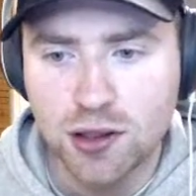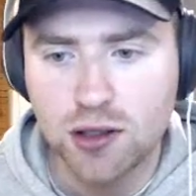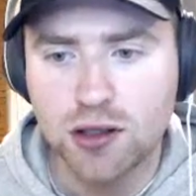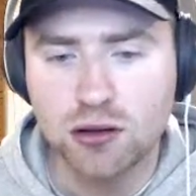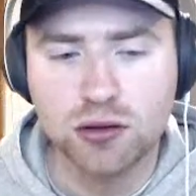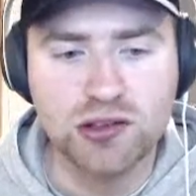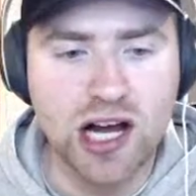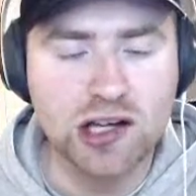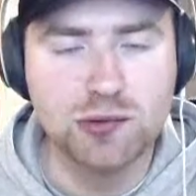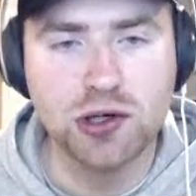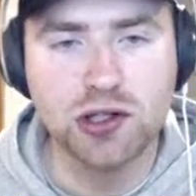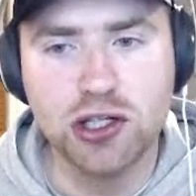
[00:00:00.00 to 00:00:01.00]
Or it's
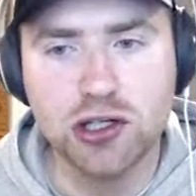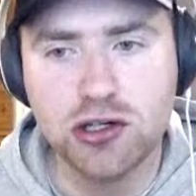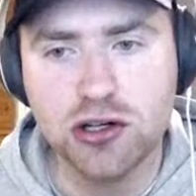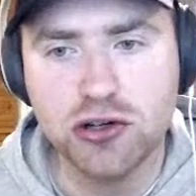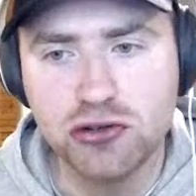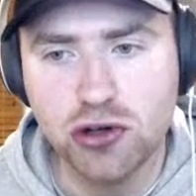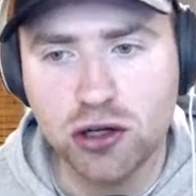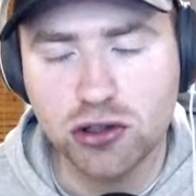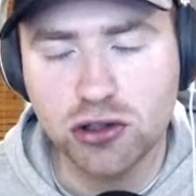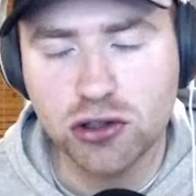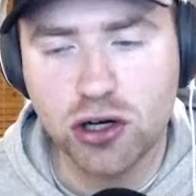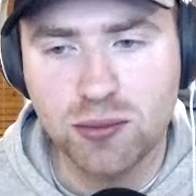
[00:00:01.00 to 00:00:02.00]

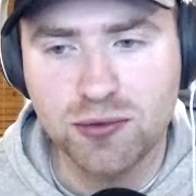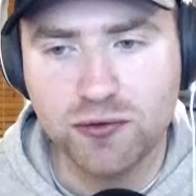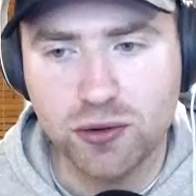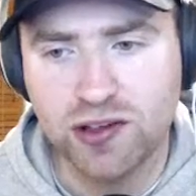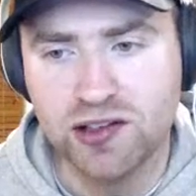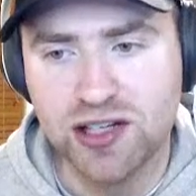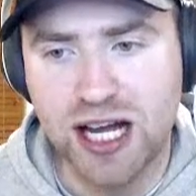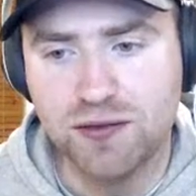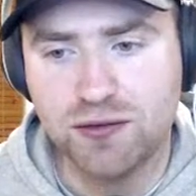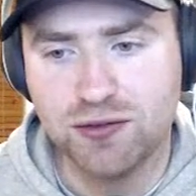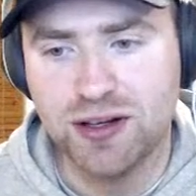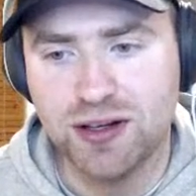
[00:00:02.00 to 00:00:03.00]

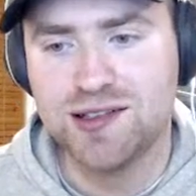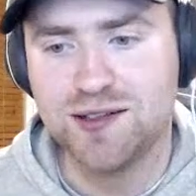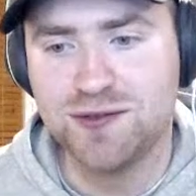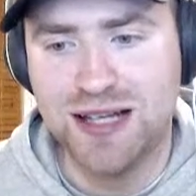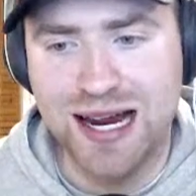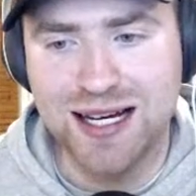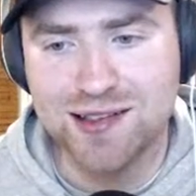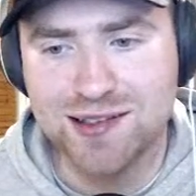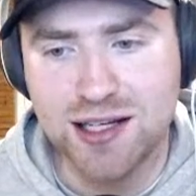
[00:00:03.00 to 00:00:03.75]
askmeonq.com/AFL Fantasy Fanatics,